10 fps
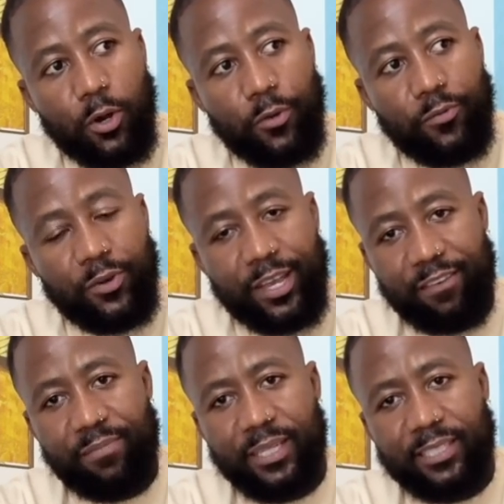forgive
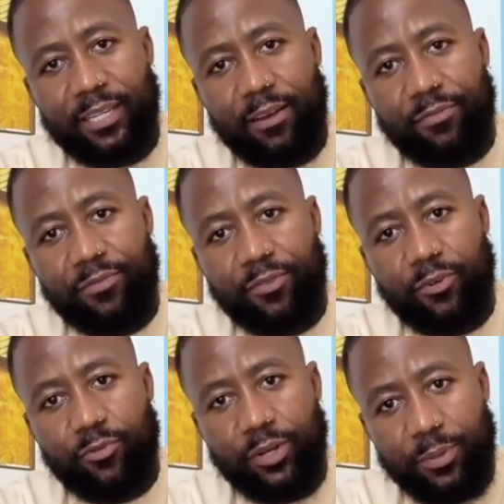myself,
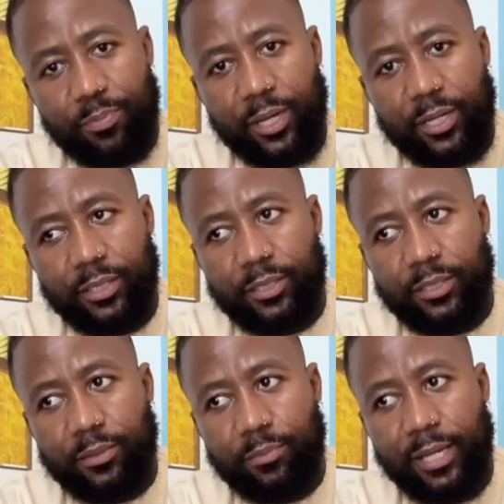rebuild,
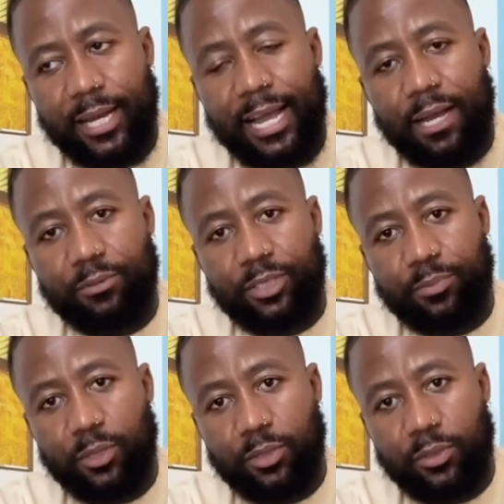be
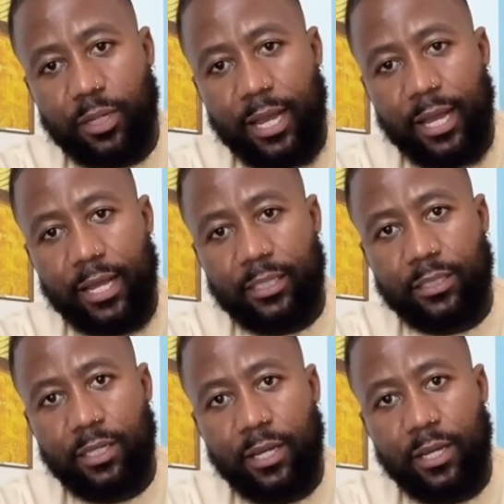accountable, and